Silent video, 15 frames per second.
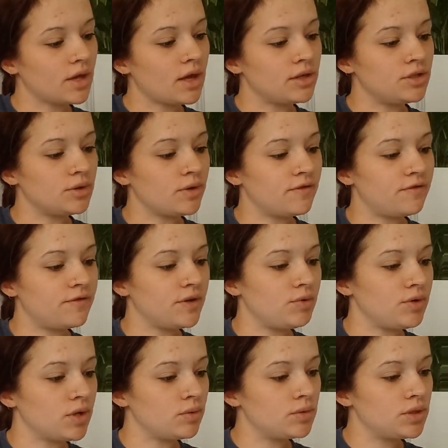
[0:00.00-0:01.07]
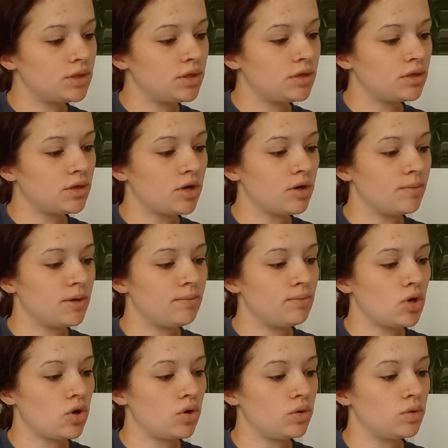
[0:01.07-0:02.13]
I do have a few notes here for my
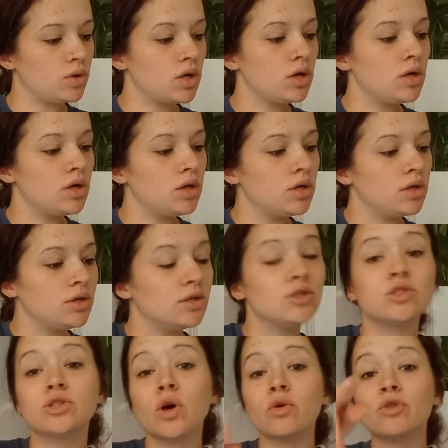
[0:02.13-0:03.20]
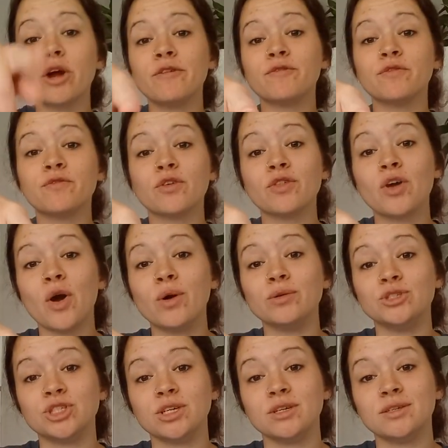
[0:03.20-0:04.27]
mode. So grateful for the
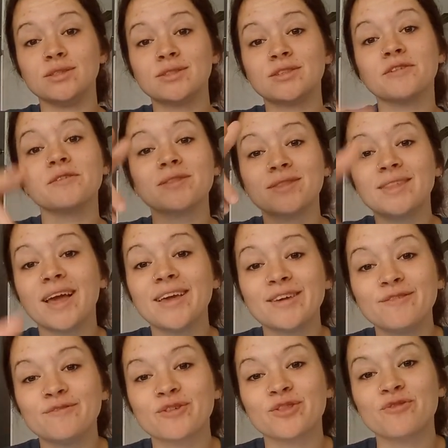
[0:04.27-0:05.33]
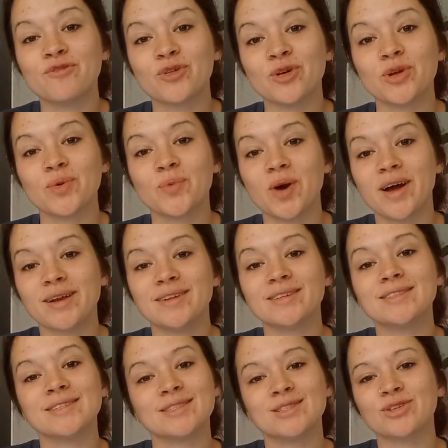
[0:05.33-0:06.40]
OGs. Thank you for the 41
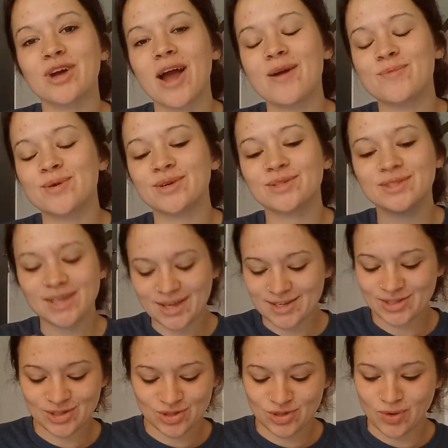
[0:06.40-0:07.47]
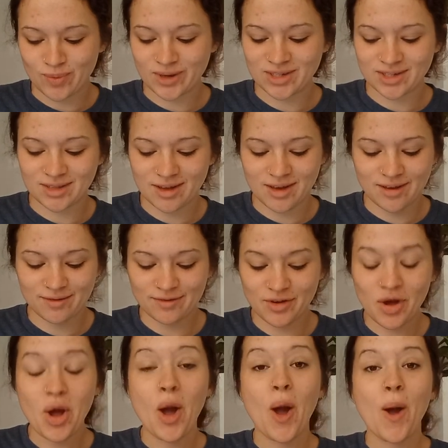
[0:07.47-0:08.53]
subscribers. So much love.
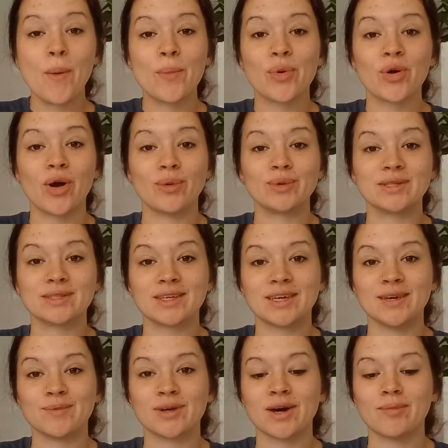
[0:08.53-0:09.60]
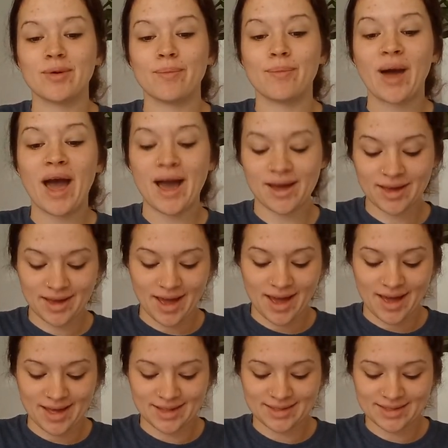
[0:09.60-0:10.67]
Promise to keep coming back
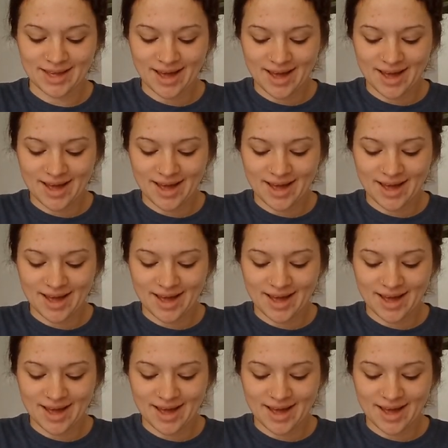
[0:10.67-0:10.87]
and